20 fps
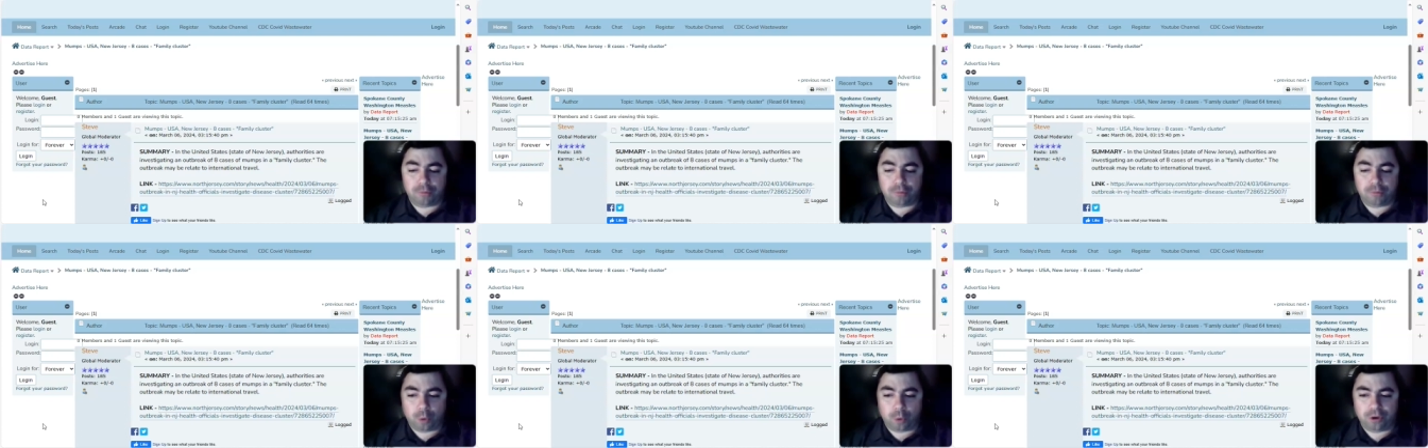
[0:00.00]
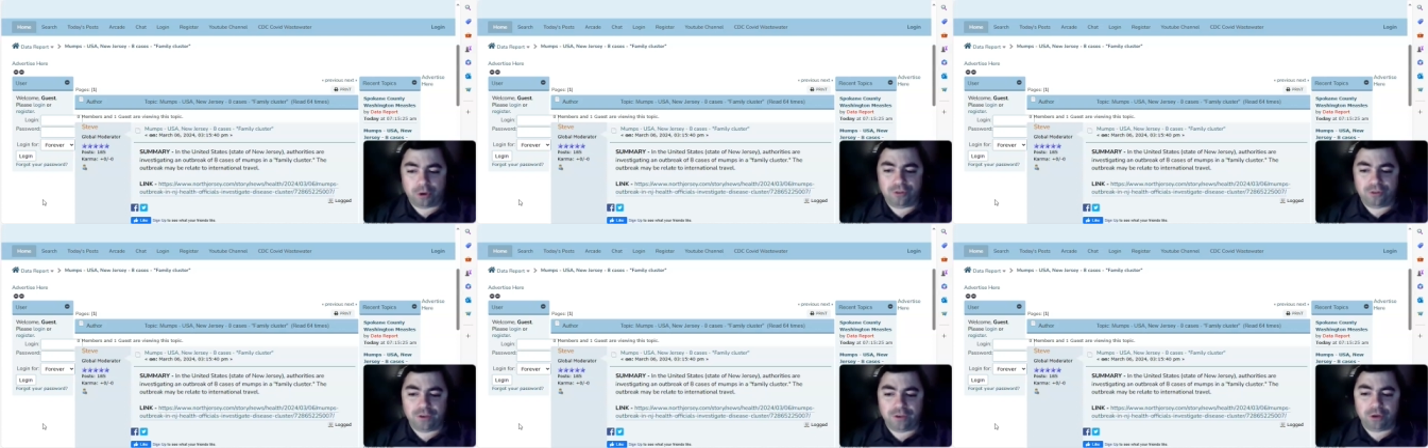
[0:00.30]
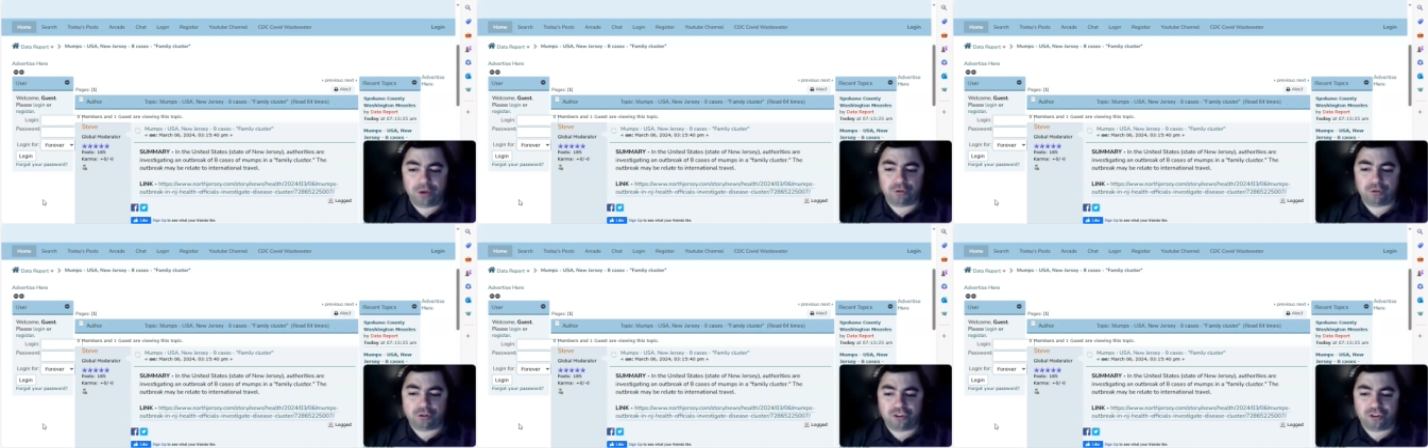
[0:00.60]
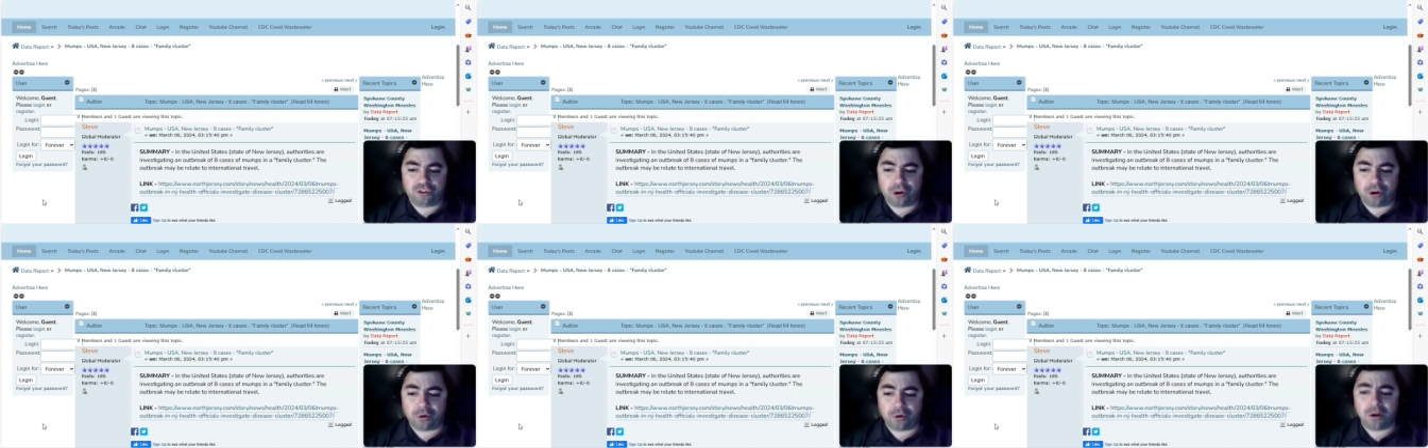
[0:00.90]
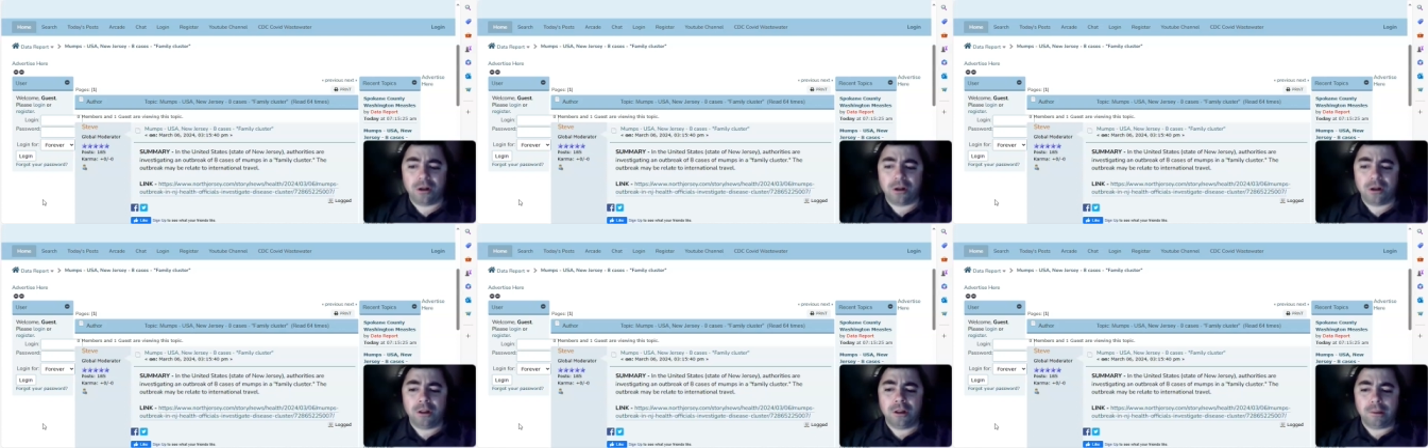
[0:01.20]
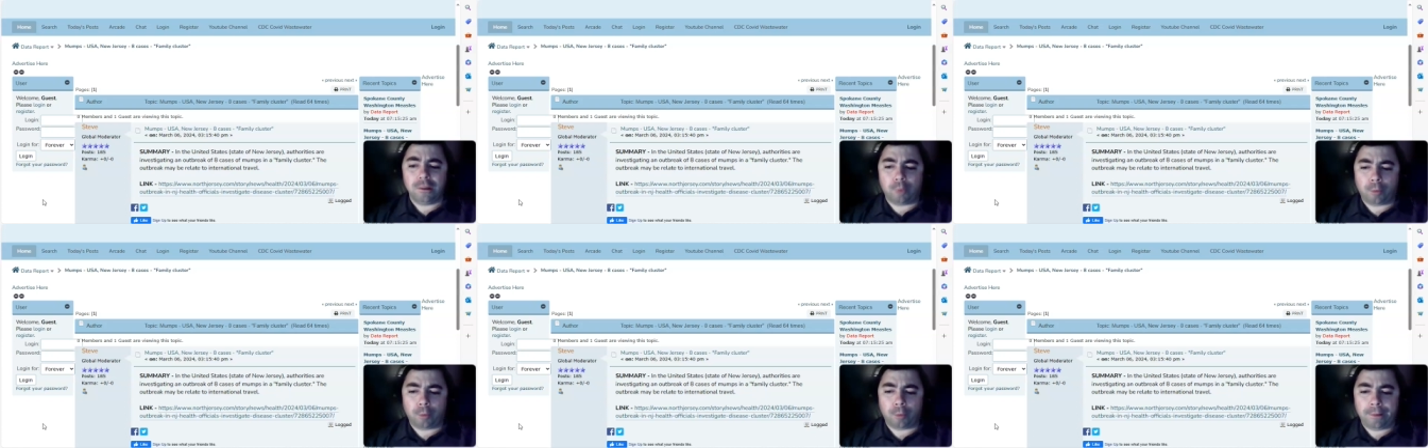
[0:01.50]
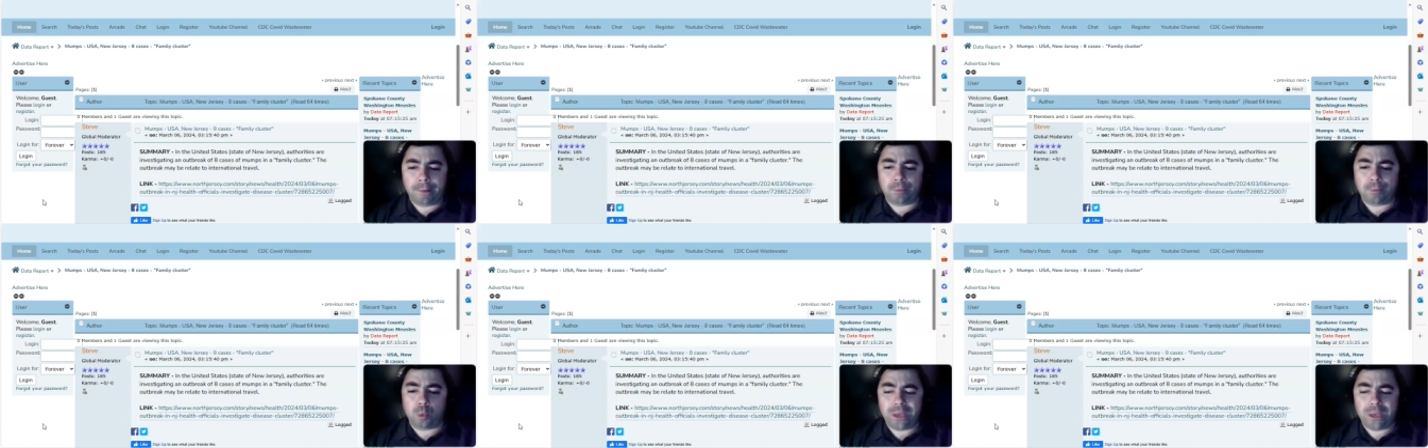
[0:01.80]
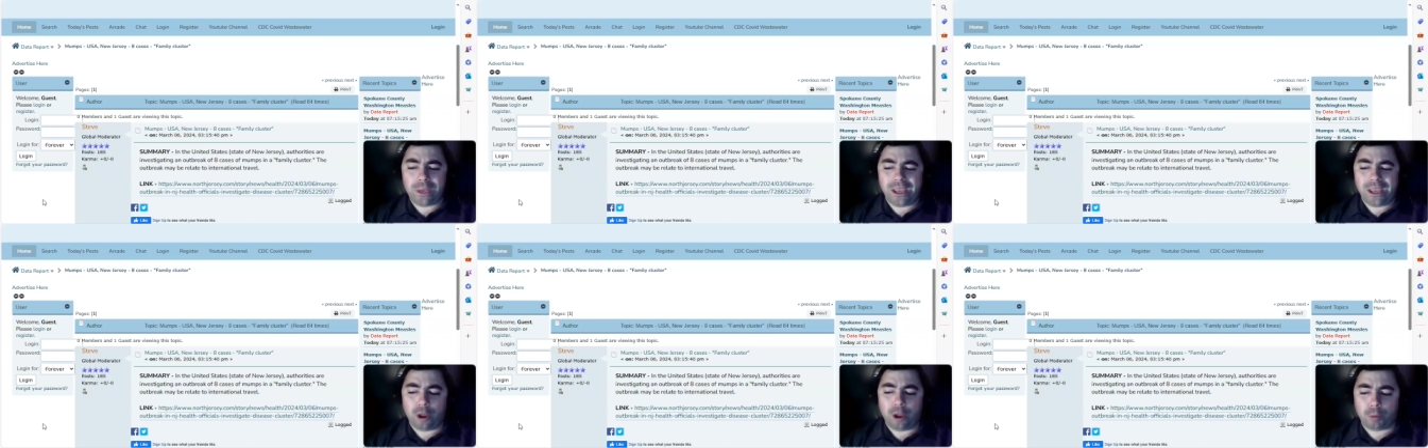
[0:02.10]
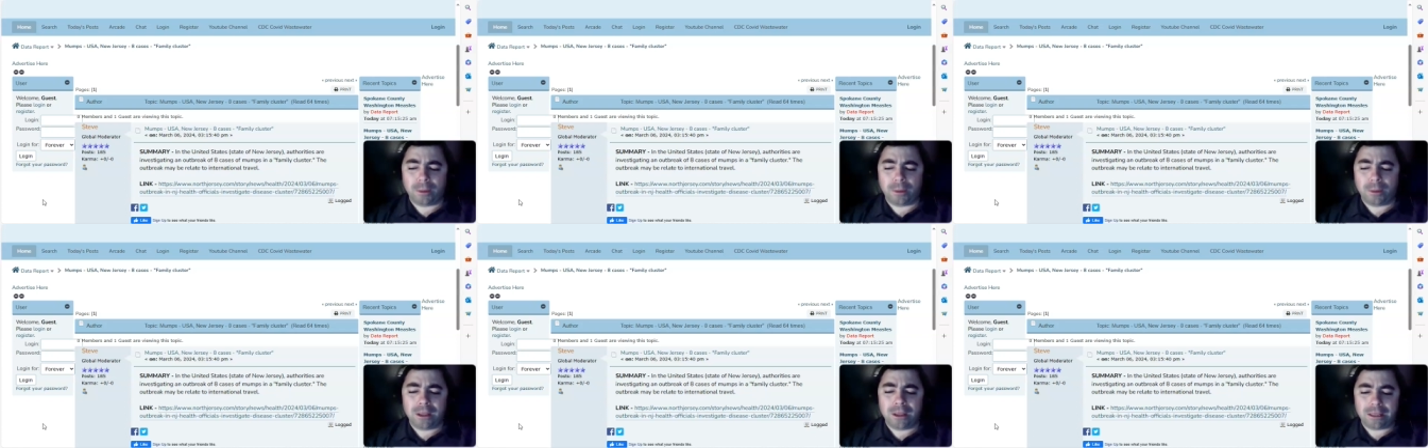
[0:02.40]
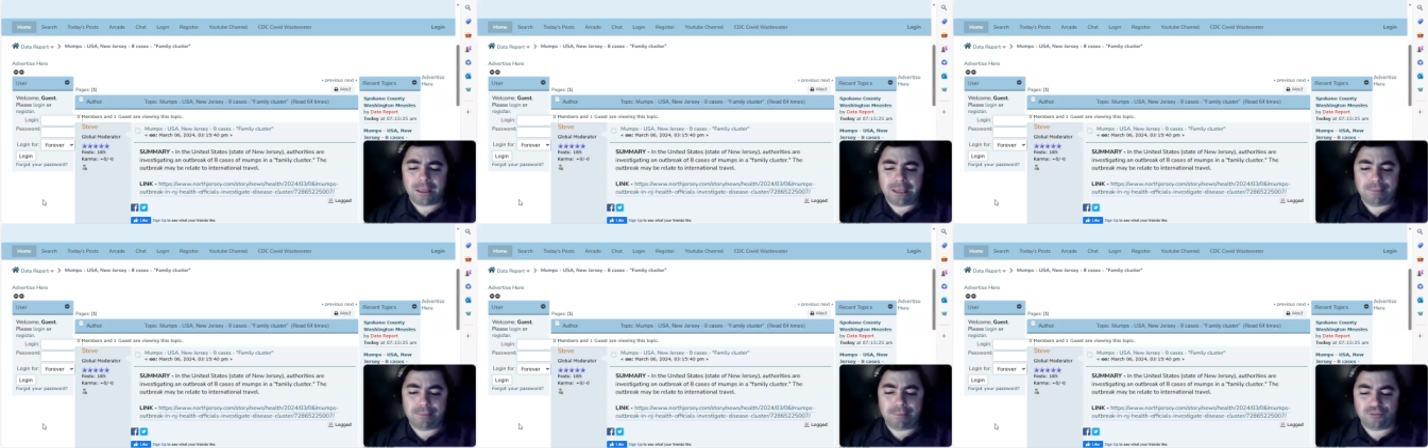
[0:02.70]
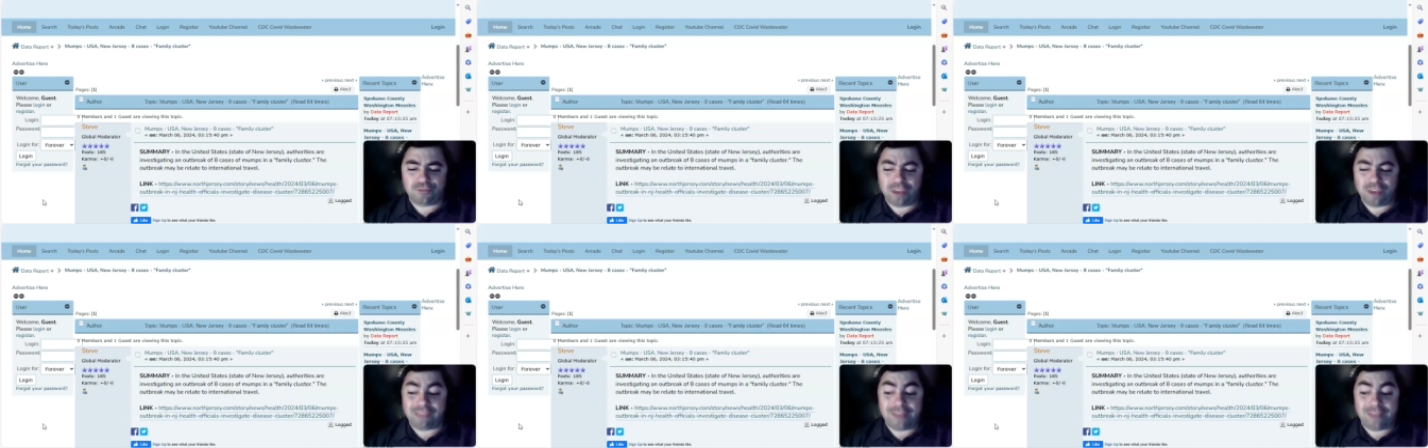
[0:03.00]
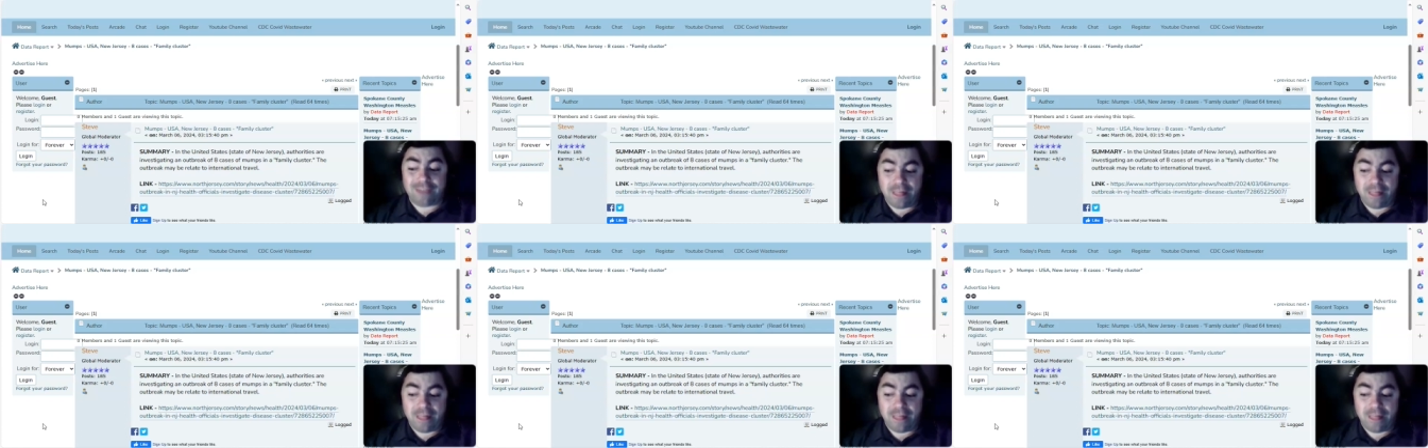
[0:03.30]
The more these videos are shared, the more people we help keep safe,